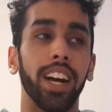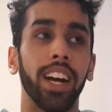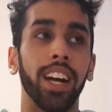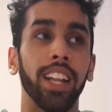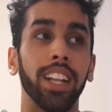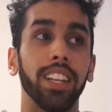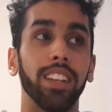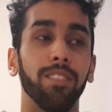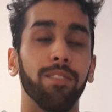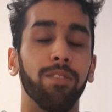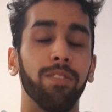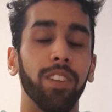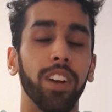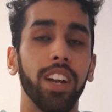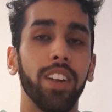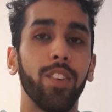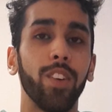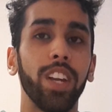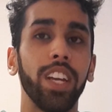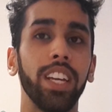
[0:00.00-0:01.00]
and
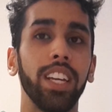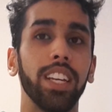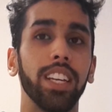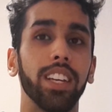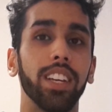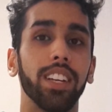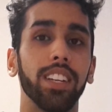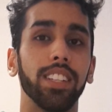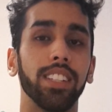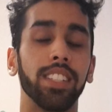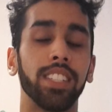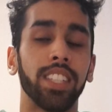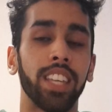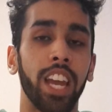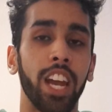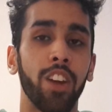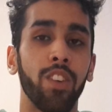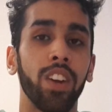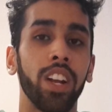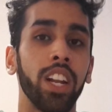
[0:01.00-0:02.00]
very
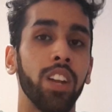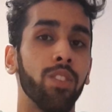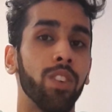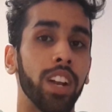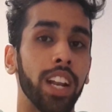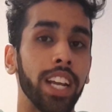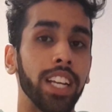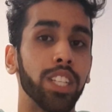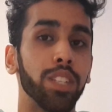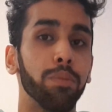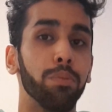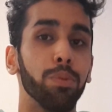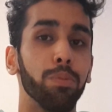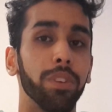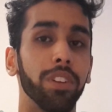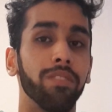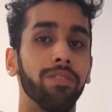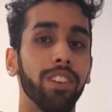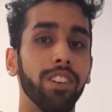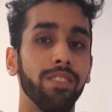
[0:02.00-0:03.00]
scarily relatable,
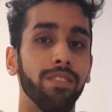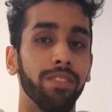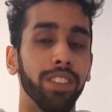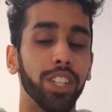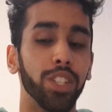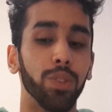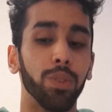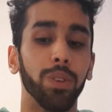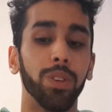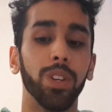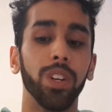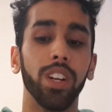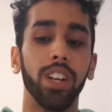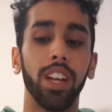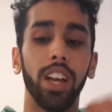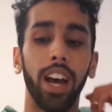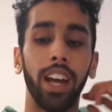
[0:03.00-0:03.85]
but it's very visual,